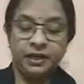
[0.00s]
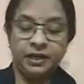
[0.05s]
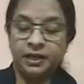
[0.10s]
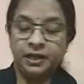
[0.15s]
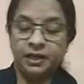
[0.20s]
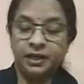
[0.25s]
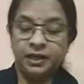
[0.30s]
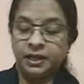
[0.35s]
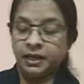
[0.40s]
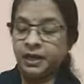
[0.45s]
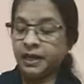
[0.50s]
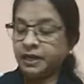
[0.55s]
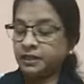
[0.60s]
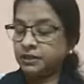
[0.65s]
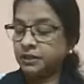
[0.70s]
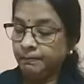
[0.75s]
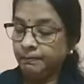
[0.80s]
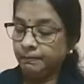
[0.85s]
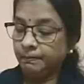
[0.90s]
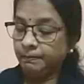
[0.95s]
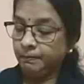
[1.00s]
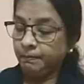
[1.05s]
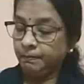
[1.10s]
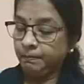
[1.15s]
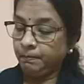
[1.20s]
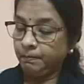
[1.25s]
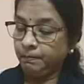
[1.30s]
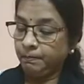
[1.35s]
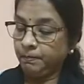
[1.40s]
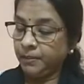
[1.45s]
at
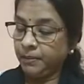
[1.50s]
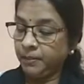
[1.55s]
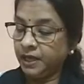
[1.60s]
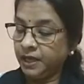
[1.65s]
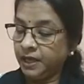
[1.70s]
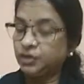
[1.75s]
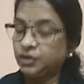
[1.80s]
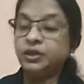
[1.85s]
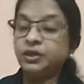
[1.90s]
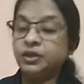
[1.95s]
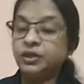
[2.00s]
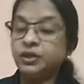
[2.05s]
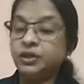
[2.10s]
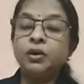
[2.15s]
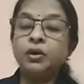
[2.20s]
page number